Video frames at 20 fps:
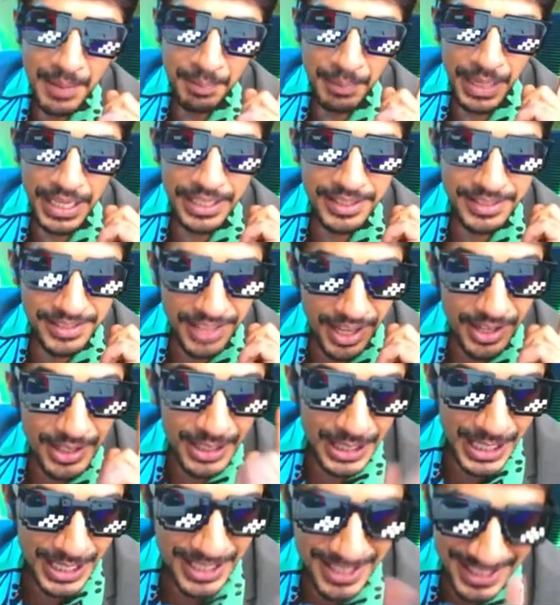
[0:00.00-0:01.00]
By
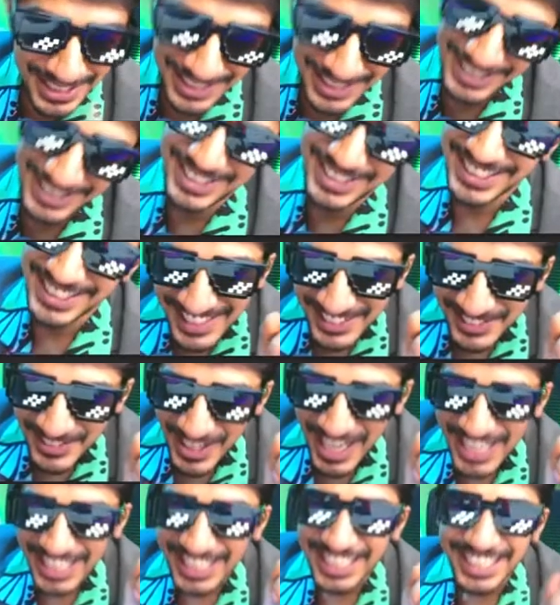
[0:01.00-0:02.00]
Sagnik.
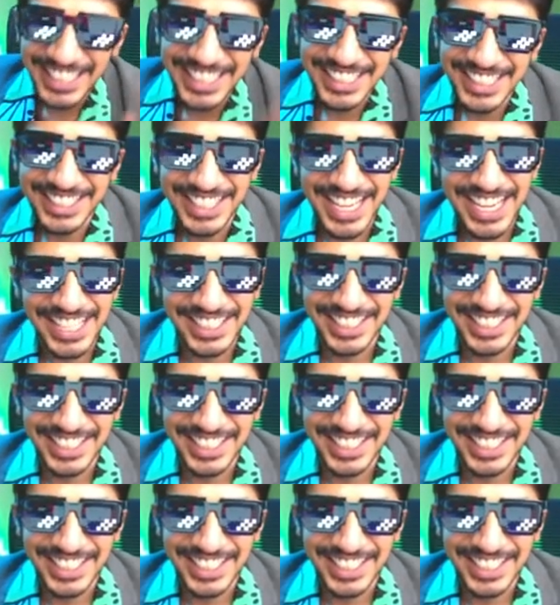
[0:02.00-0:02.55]
Finally, the case